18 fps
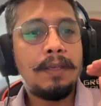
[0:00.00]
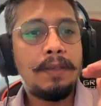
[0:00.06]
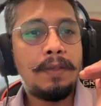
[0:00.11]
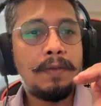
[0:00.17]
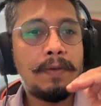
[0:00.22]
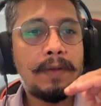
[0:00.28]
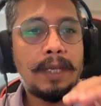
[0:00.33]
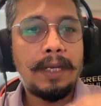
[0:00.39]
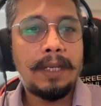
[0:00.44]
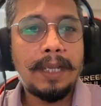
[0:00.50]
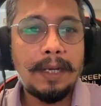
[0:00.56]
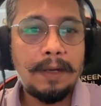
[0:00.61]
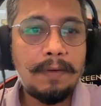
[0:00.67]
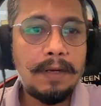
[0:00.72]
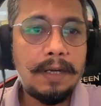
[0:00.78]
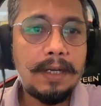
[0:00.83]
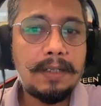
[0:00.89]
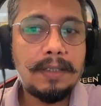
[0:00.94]
You can
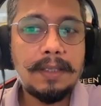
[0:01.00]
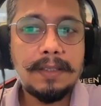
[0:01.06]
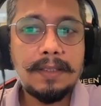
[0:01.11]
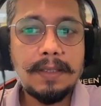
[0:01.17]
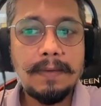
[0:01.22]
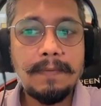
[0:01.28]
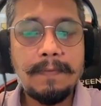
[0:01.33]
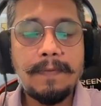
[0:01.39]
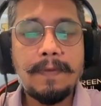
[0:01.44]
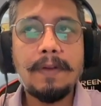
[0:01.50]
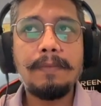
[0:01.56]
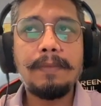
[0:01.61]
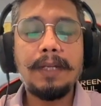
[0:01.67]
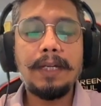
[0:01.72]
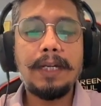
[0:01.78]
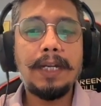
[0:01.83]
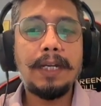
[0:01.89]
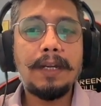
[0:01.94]
calculate the sum from
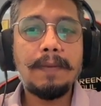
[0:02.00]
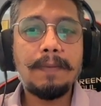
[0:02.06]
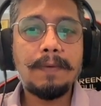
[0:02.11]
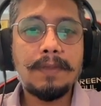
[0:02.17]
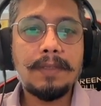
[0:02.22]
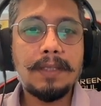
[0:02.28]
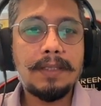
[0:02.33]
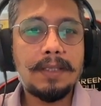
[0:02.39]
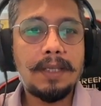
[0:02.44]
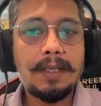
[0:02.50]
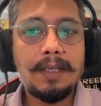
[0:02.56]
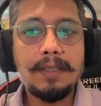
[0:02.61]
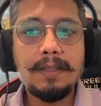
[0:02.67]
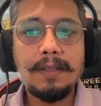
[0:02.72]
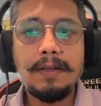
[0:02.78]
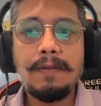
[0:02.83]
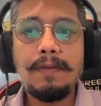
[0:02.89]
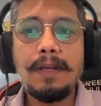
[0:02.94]
the data processing
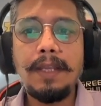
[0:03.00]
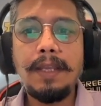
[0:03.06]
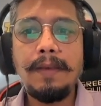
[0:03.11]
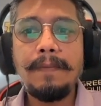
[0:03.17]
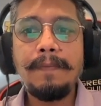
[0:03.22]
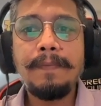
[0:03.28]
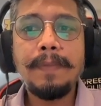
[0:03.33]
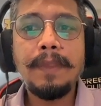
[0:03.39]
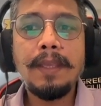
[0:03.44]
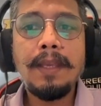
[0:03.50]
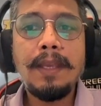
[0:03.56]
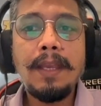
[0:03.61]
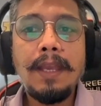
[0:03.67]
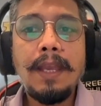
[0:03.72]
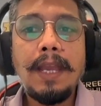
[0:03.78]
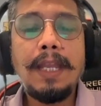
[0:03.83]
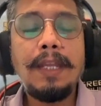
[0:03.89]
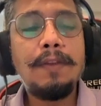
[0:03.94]
engine only,
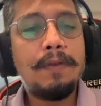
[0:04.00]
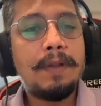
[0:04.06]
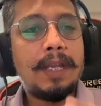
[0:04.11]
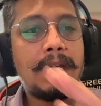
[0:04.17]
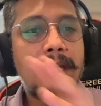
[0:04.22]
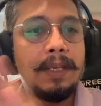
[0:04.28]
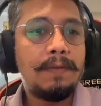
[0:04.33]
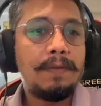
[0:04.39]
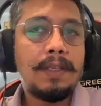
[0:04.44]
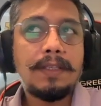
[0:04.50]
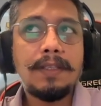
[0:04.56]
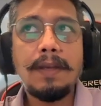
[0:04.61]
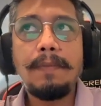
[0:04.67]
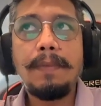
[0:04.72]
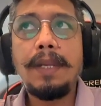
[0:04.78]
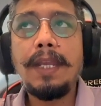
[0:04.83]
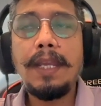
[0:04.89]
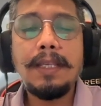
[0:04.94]
and you can give the
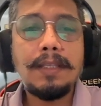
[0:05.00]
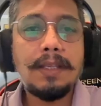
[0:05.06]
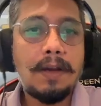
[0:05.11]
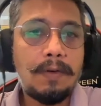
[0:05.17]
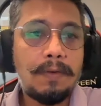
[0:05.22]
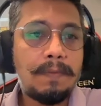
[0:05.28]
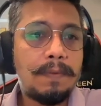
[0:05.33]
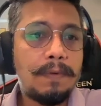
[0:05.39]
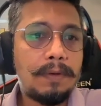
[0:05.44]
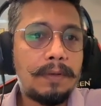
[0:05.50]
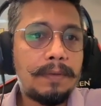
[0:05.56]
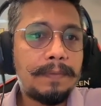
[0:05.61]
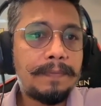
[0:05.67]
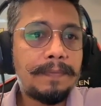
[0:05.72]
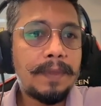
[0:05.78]
summary as output.